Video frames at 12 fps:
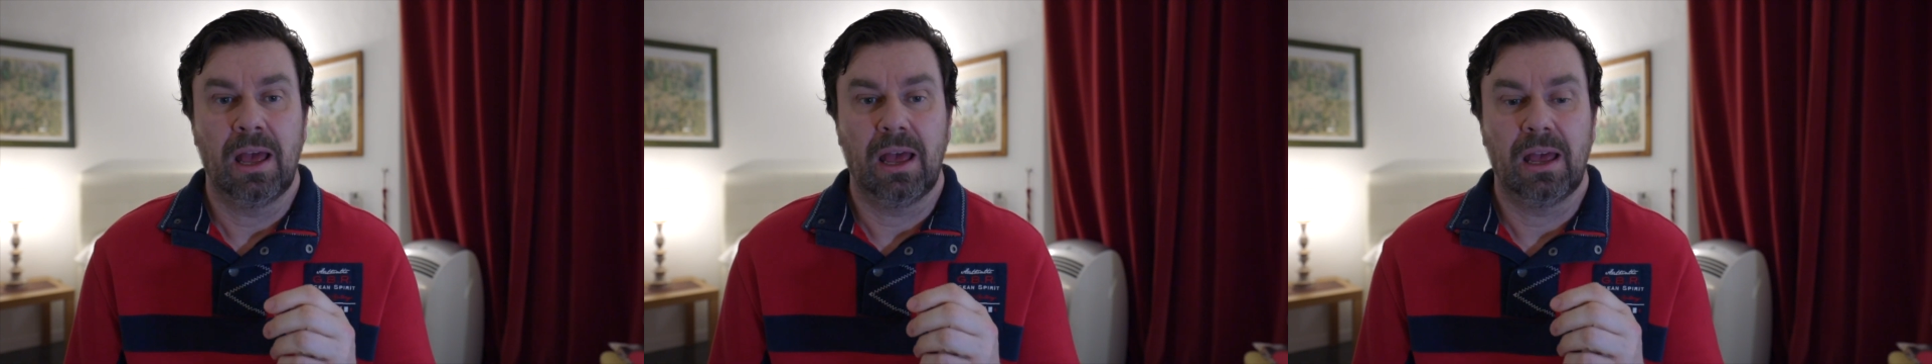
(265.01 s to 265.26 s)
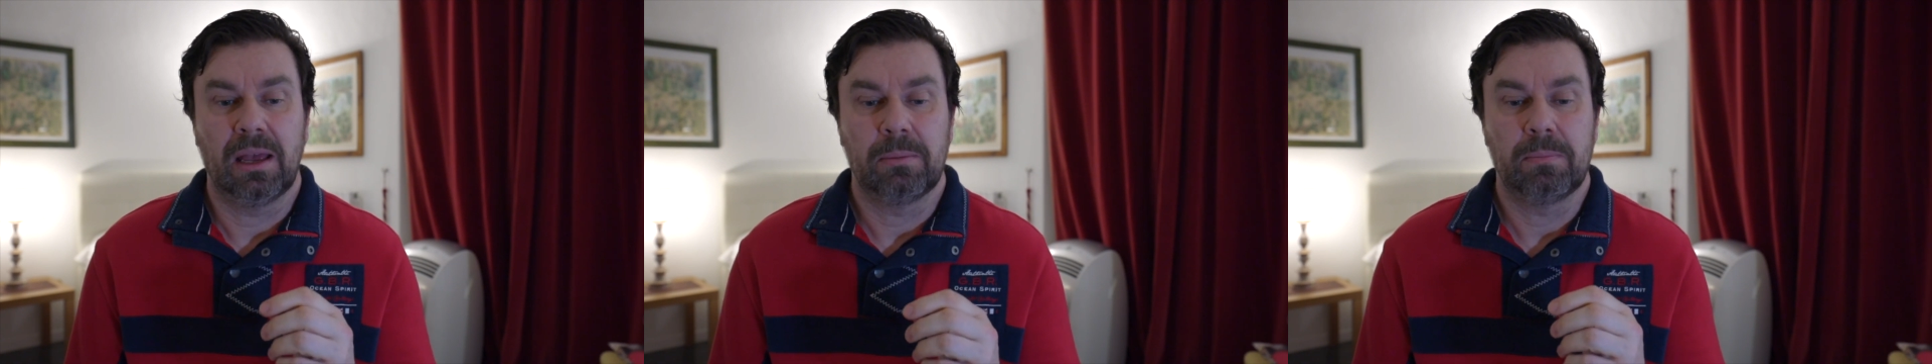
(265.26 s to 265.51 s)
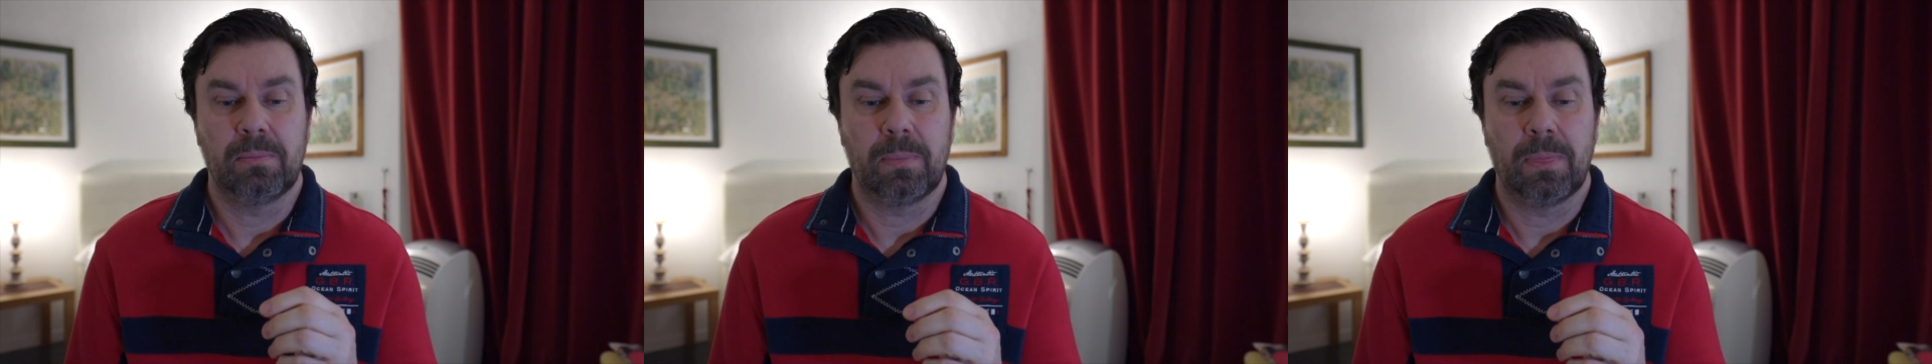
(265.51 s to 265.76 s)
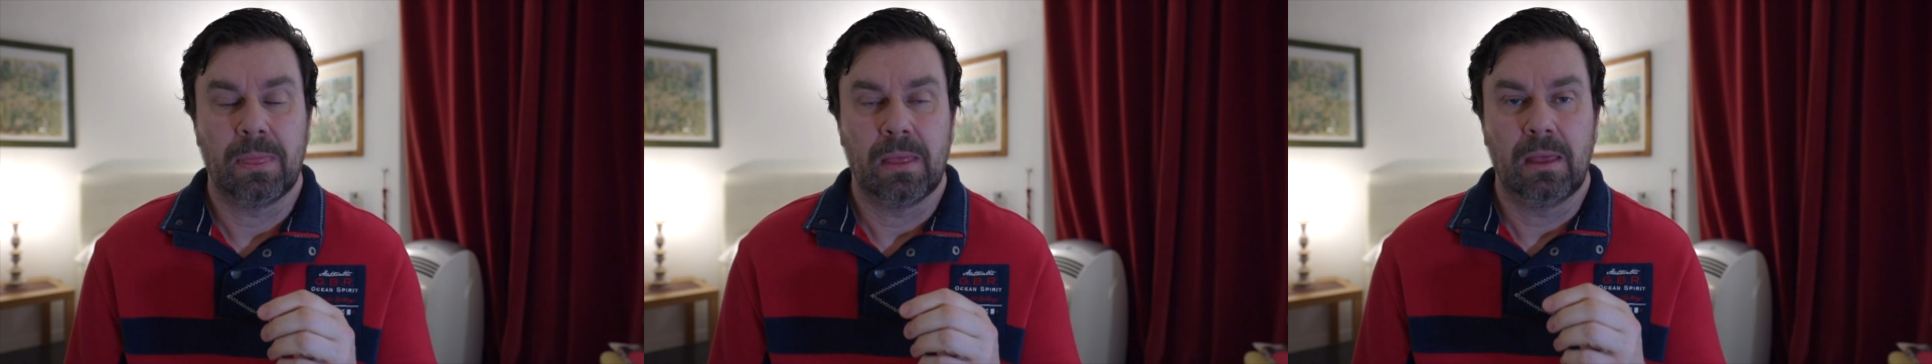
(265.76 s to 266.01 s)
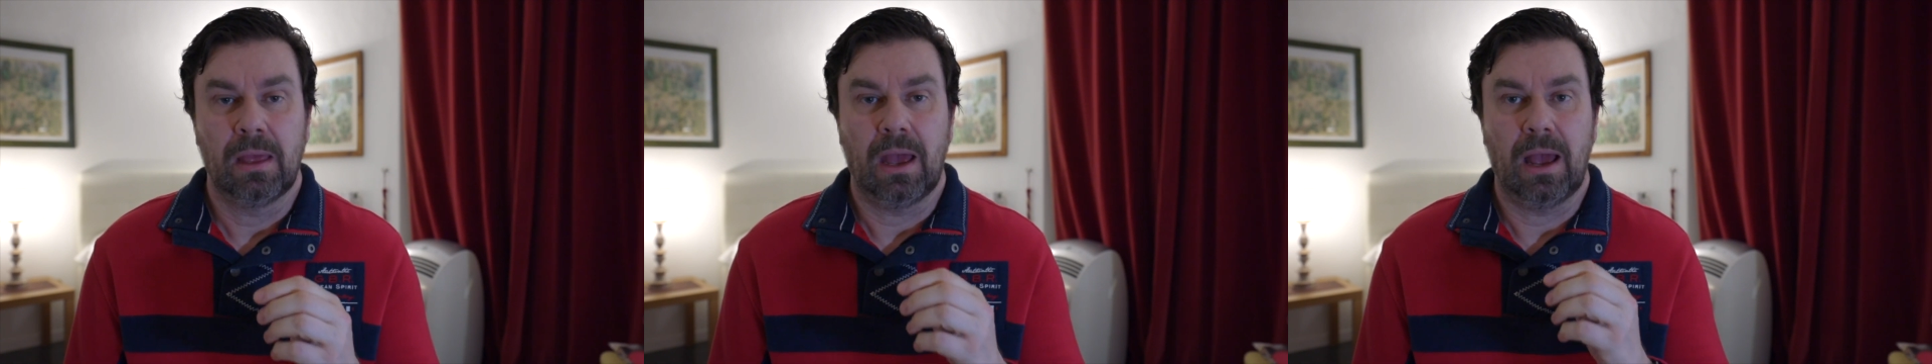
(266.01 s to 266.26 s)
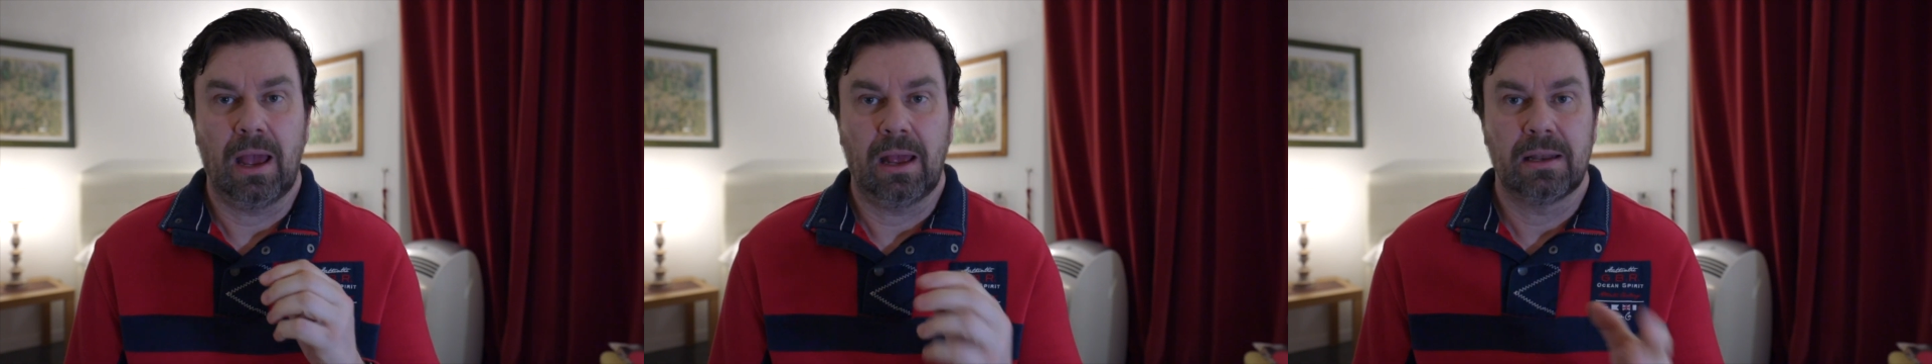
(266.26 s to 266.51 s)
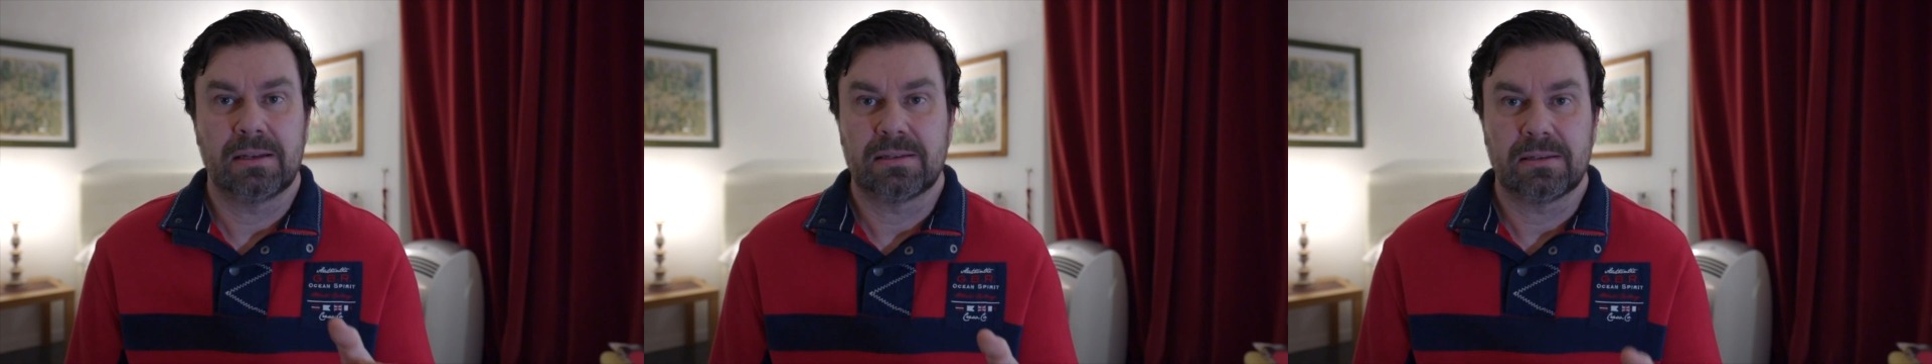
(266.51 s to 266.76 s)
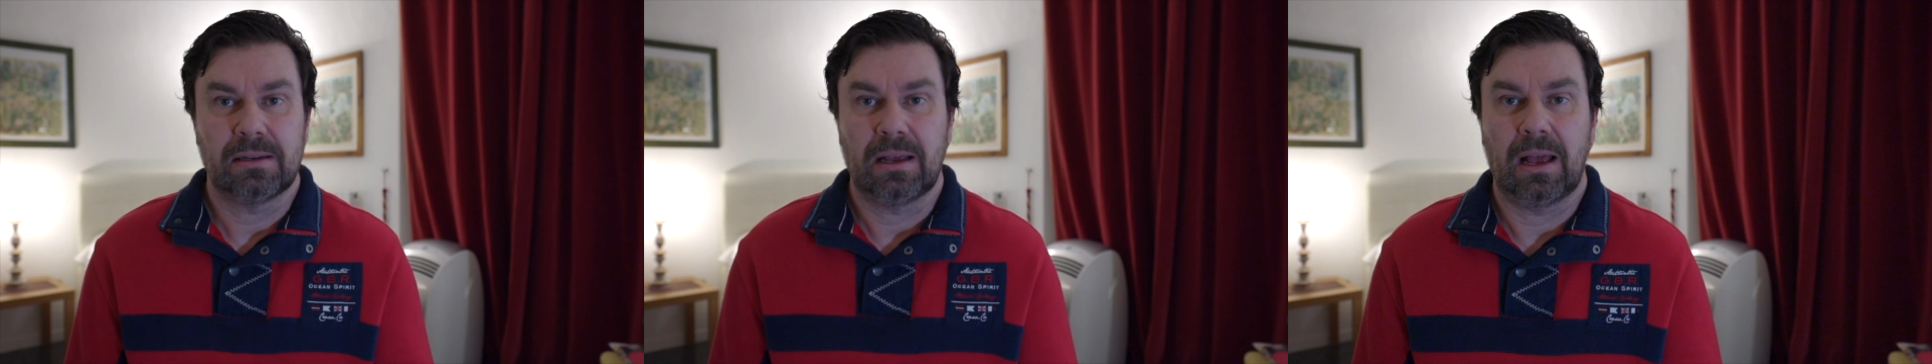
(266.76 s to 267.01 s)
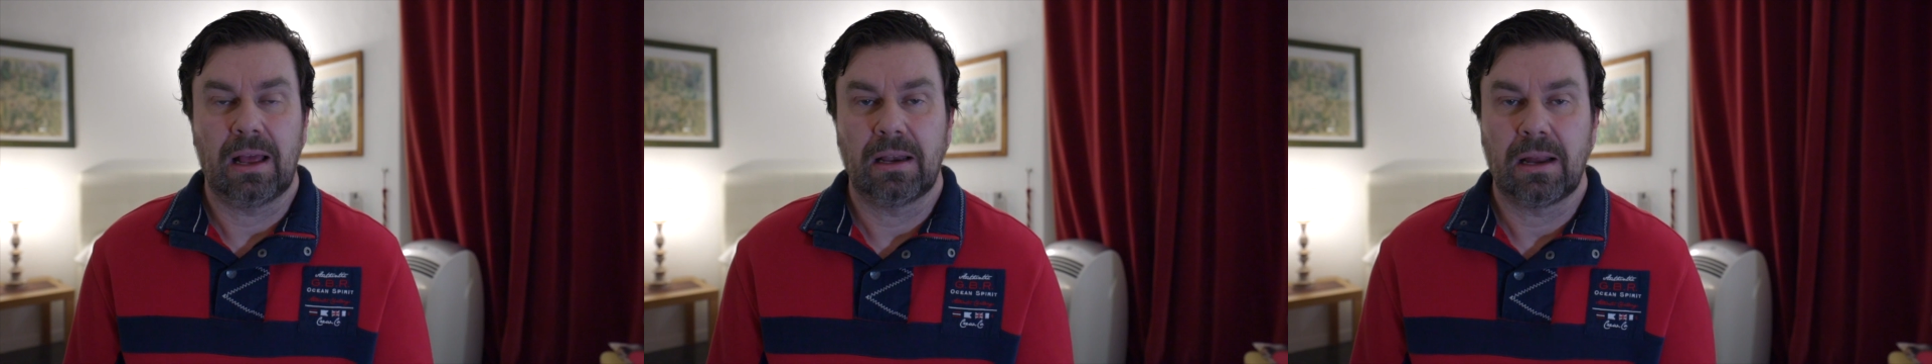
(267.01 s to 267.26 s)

Um, and and